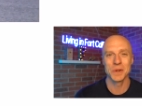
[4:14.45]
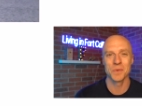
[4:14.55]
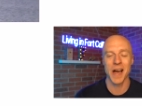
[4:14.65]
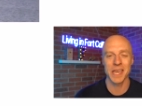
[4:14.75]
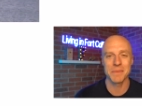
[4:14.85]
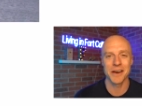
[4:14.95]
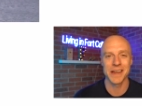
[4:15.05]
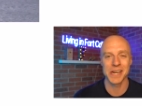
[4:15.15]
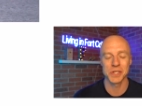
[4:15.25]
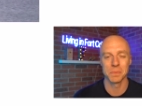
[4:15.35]
to Rocky
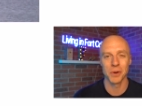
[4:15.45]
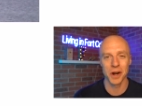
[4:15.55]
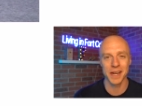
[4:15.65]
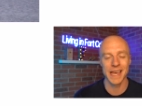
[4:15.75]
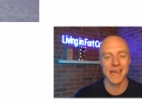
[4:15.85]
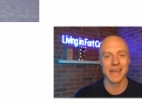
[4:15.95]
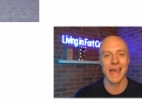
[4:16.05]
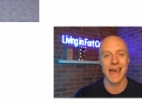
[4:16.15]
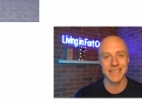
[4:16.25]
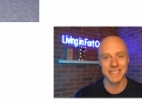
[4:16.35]
Mountain National Park
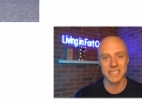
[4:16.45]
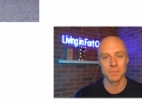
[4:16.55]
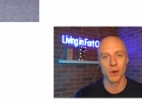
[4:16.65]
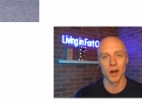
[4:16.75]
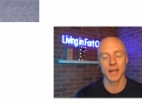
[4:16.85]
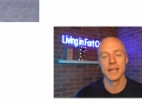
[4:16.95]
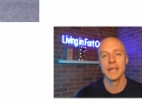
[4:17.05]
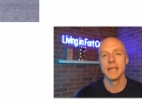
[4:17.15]
and Estes Park.